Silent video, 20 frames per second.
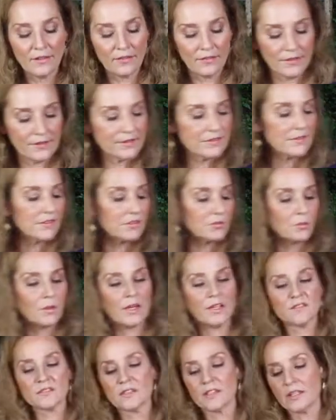this is
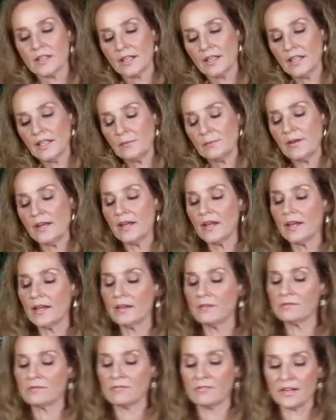what's going to keep
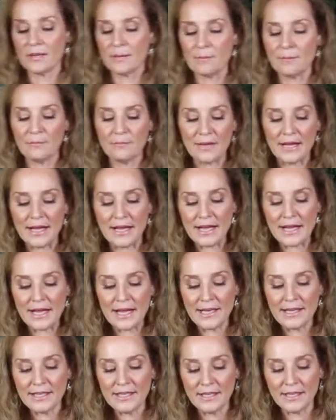
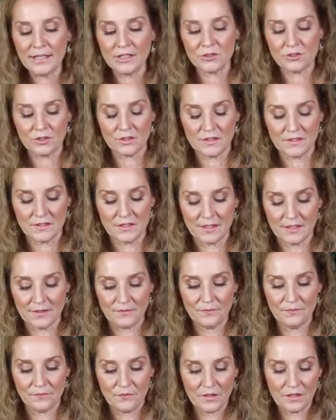everybody interested,
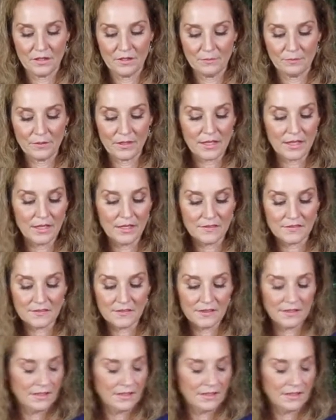because